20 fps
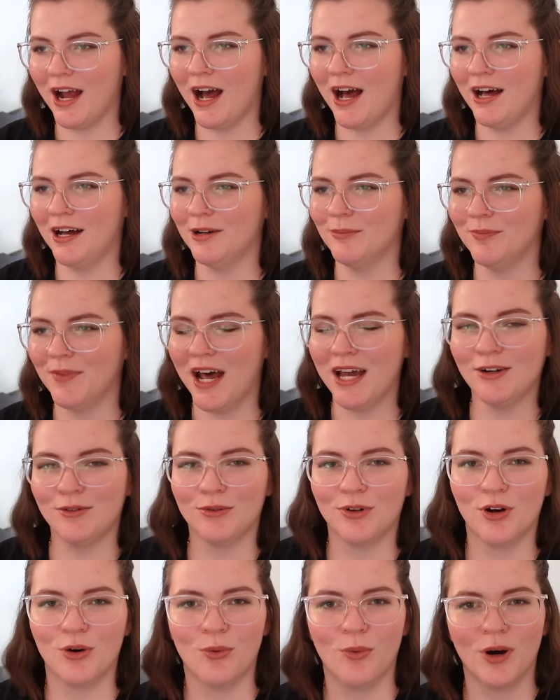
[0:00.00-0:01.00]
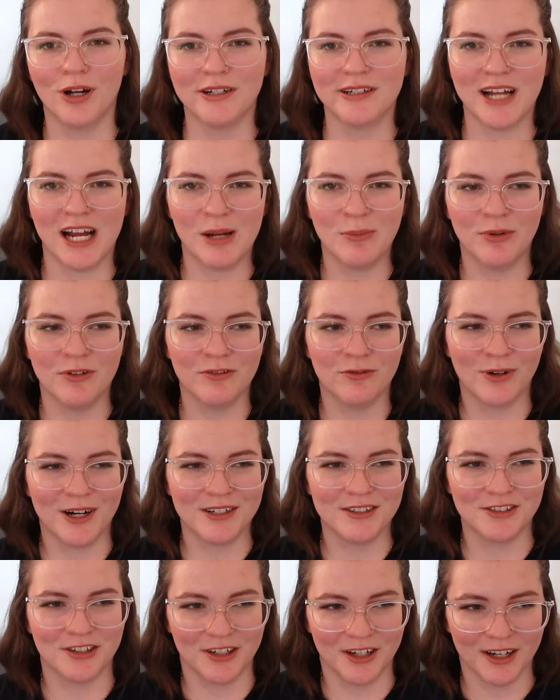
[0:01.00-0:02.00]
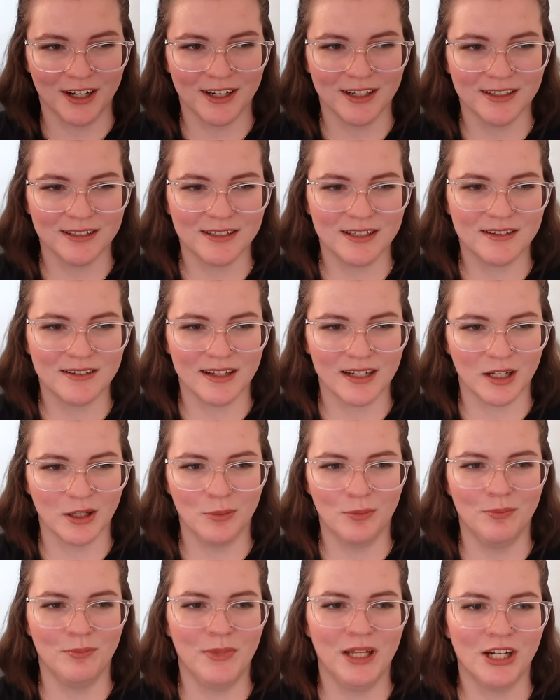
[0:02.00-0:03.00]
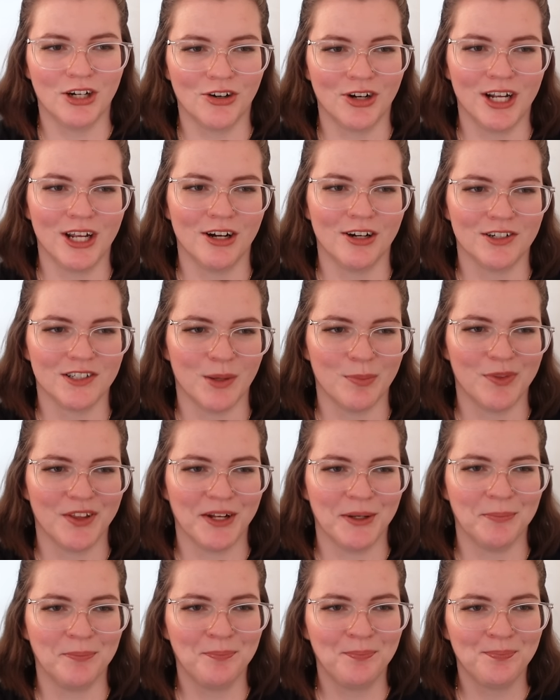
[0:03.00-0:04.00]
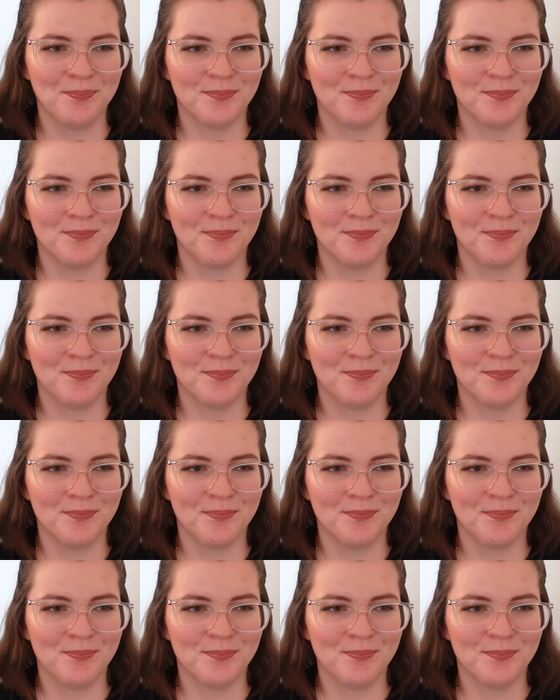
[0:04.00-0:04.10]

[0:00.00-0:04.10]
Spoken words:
I don't know what type of restaurant it is. It's like a meatery or something.